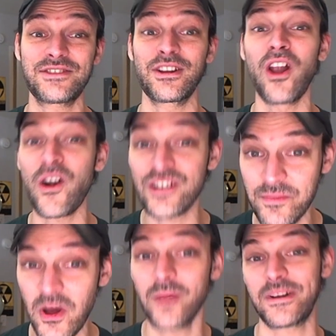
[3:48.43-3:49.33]
to large
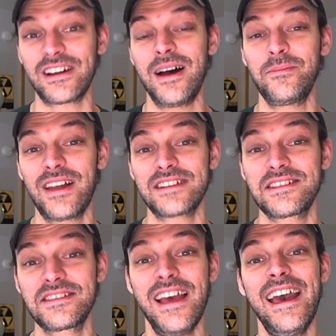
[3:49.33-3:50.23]
apartment
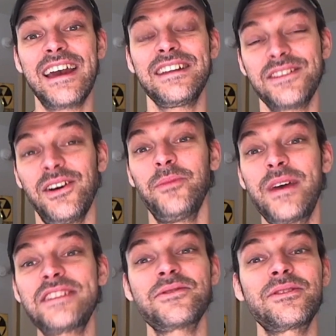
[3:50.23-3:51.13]
complexes, and it's all
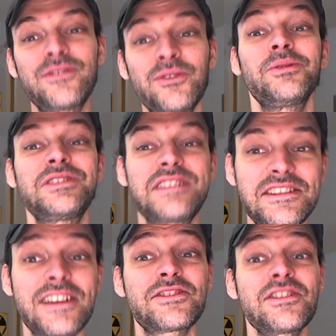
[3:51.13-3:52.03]
based on Google's
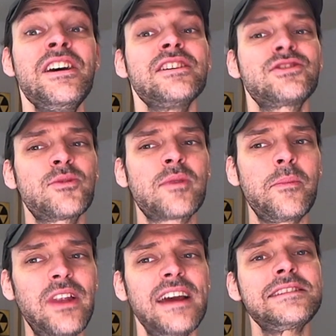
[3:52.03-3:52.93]
decision to
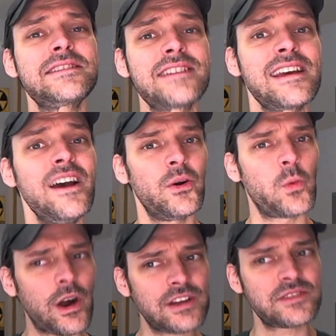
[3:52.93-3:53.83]
replace the
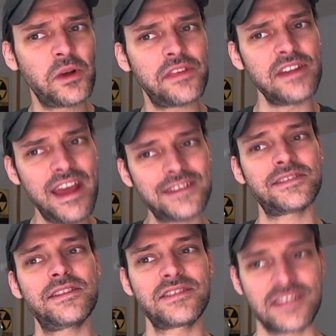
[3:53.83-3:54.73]
Works with
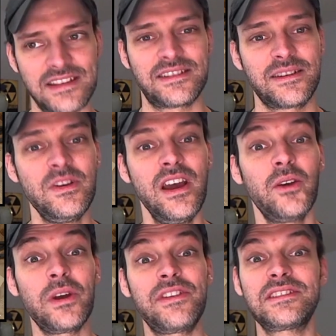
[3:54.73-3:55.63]
Nest system
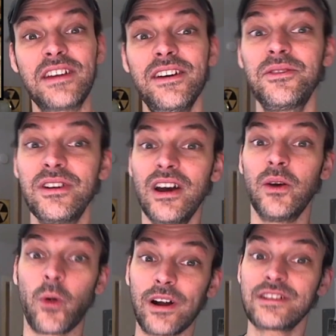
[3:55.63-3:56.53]
with its own
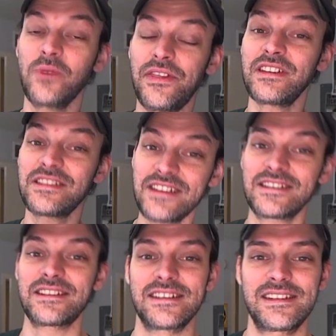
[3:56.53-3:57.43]
Works with
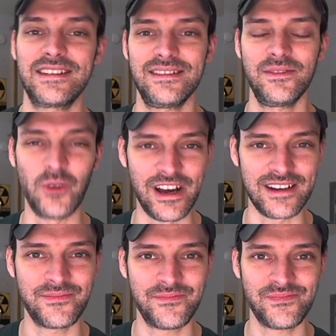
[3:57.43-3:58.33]
Assistant
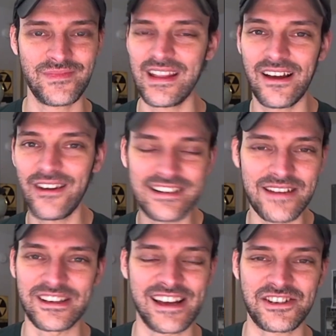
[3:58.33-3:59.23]
one. Now, I don't
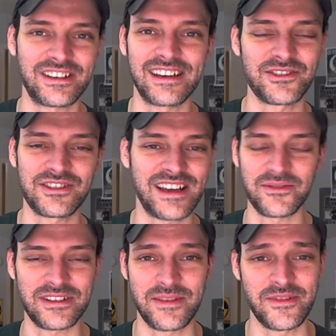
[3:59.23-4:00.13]
even actually
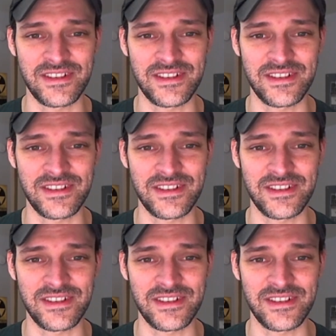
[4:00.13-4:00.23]
understand what some of